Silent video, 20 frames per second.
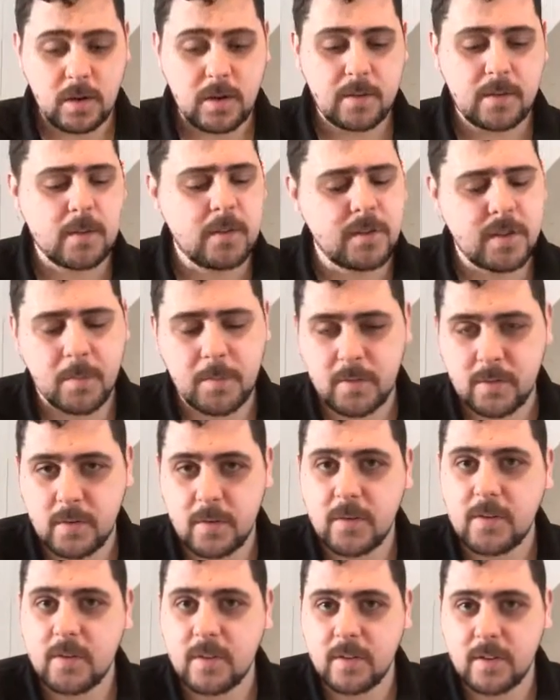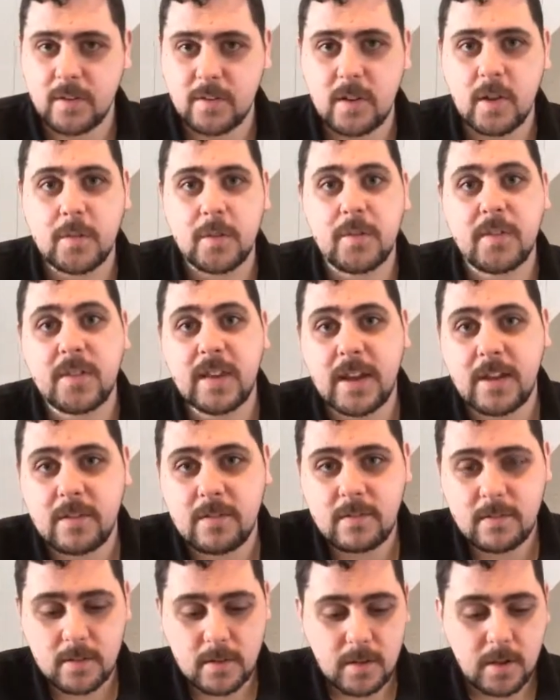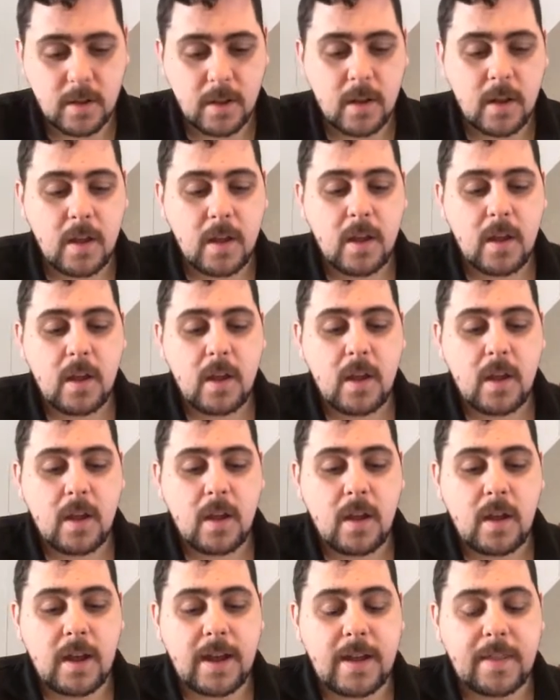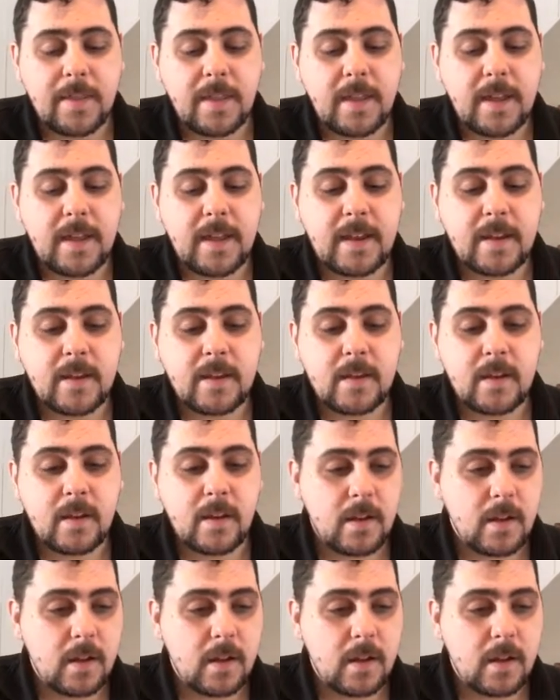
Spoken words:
Not terms of use, sorry, terms of sale. And then